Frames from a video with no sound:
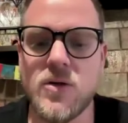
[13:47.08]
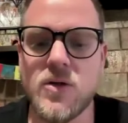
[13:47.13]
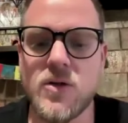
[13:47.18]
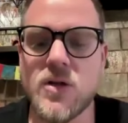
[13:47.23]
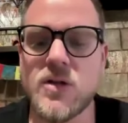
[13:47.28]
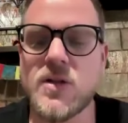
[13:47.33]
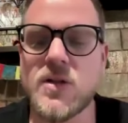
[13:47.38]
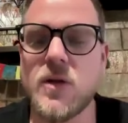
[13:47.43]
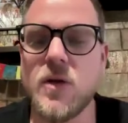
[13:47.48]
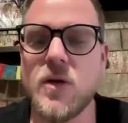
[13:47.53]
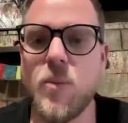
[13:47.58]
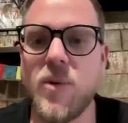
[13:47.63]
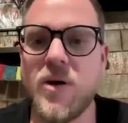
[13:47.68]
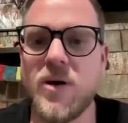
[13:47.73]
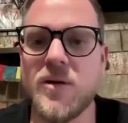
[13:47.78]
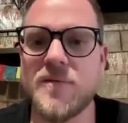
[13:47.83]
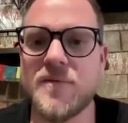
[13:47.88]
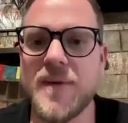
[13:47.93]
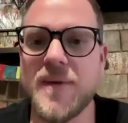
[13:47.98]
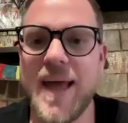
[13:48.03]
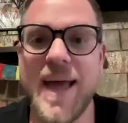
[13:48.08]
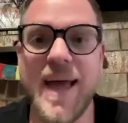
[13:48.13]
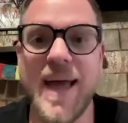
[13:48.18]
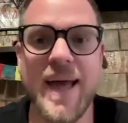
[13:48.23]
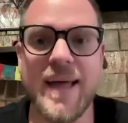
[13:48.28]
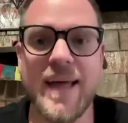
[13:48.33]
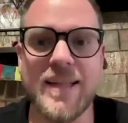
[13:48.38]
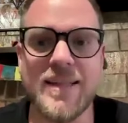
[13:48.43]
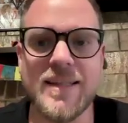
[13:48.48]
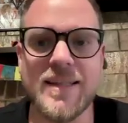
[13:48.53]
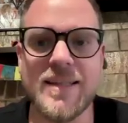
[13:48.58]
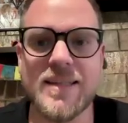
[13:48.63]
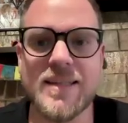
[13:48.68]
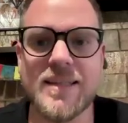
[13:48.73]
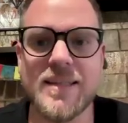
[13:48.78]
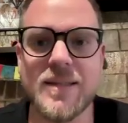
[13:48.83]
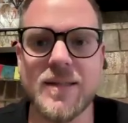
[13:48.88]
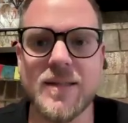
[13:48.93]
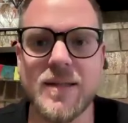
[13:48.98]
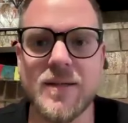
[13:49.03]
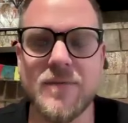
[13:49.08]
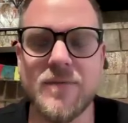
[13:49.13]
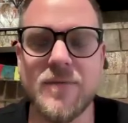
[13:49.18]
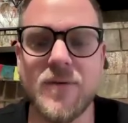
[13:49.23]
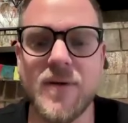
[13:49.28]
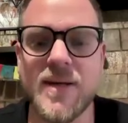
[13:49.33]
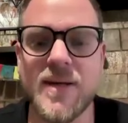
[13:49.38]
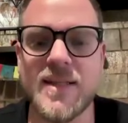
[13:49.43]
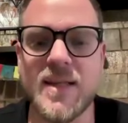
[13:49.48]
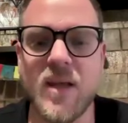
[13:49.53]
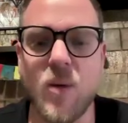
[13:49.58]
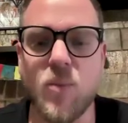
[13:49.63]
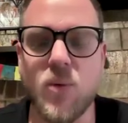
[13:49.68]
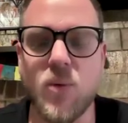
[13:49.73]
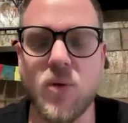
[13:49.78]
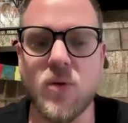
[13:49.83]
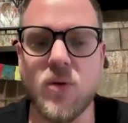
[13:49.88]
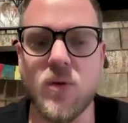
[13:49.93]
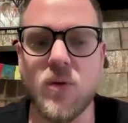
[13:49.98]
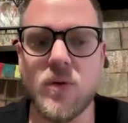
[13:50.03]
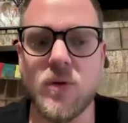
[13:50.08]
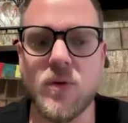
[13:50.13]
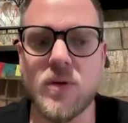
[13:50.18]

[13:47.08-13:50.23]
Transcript: just the number of ants, for example.